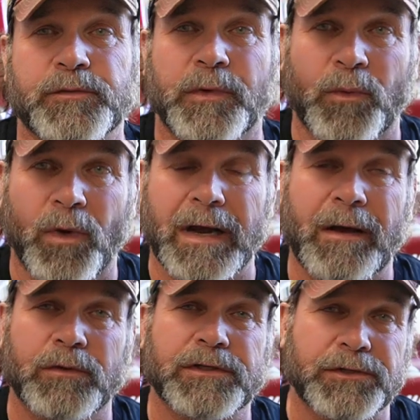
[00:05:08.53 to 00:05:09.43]
But what I
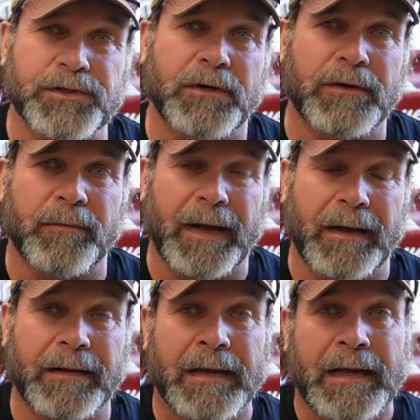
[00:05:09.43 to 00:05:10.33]
was concerned
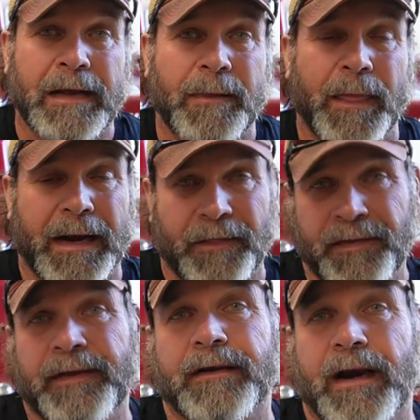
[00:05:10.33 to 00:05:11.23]
about, and I
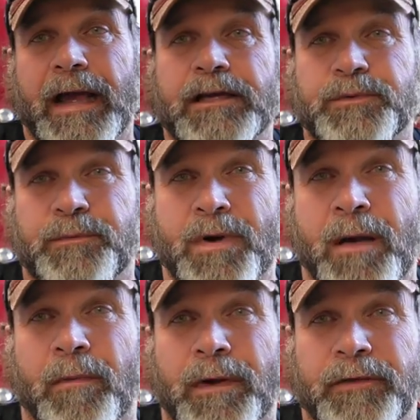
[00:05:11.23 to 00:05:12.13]
think the glass would
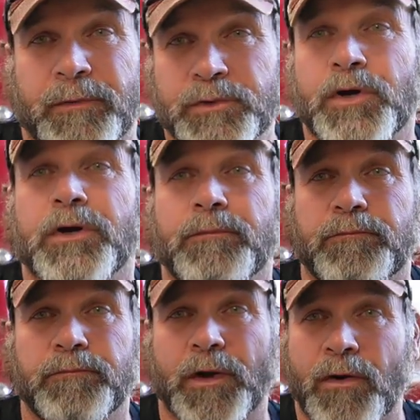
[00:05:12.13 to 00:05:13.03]
probably, if it was
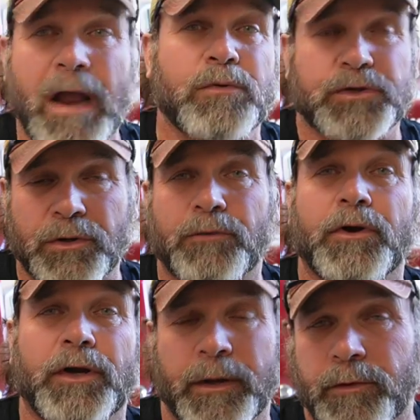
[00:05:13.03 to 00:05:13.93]
the crack was going to
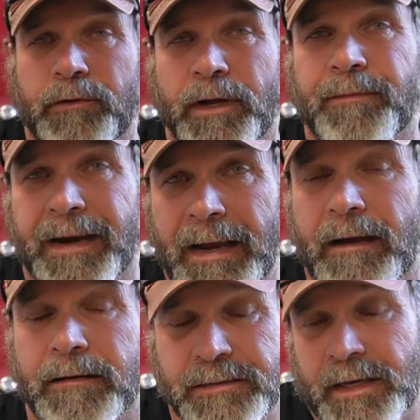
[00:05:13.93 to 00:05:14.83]
run, it would run by
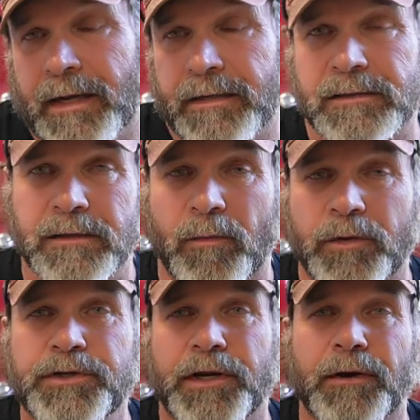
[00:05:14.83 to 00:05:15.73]
now, because again, this is
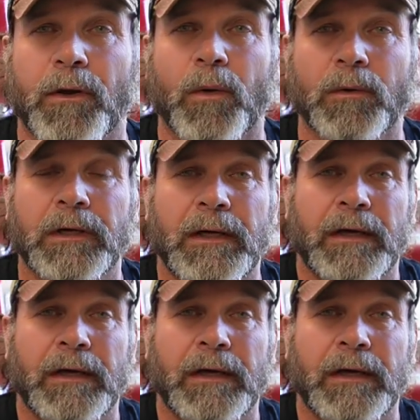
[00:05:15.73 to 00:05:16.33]
almost a year old.